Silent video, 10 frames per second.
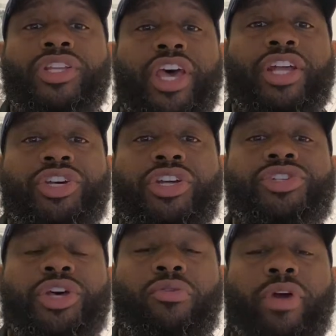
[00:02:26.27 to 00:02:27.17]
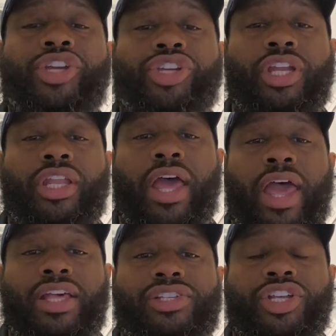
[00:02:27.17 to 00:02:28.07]
Take into consideration
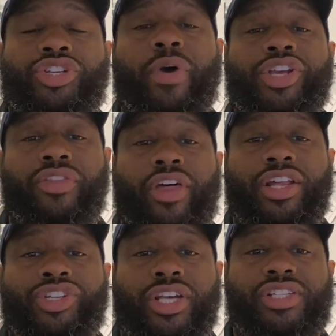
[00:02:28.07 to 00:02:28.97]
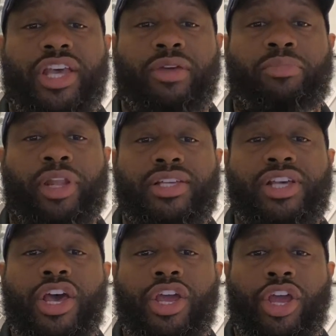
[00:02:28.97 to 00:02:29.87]
a situation that had just taken
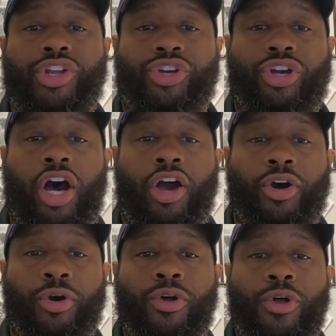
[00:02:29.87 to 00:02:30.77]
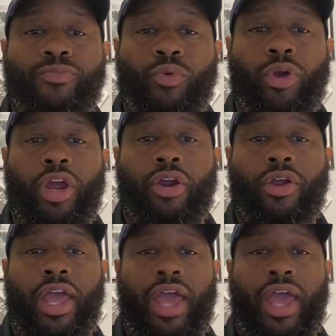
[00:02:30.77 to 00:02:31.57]
place in Chicago where